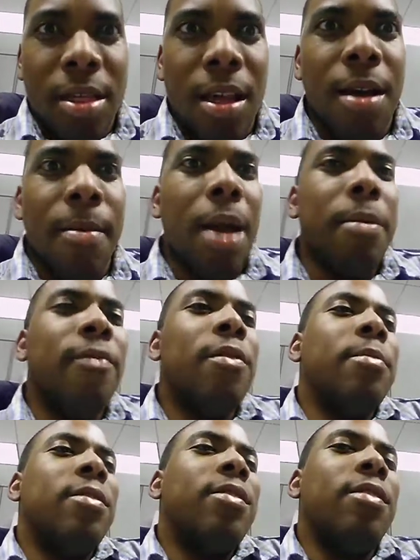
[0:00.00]
I'm happy for him
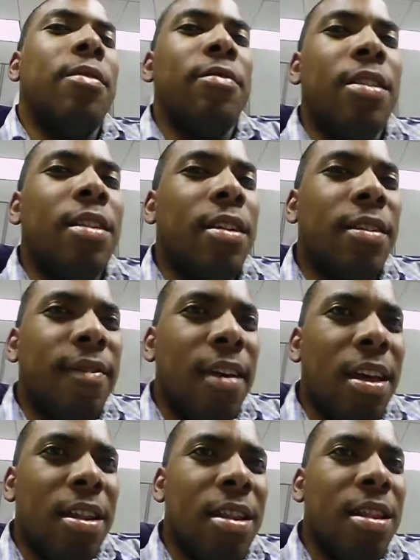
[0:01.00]
because he's a huge Indians
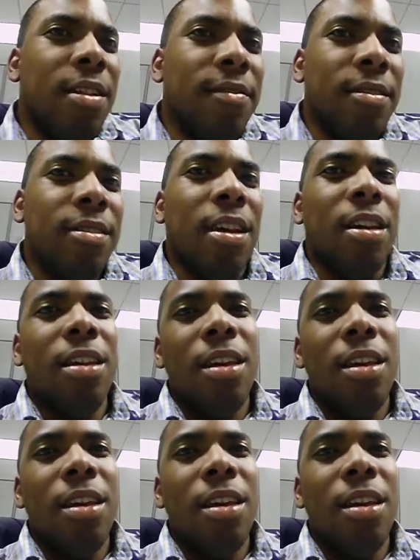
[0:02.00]
fan, and it's just like,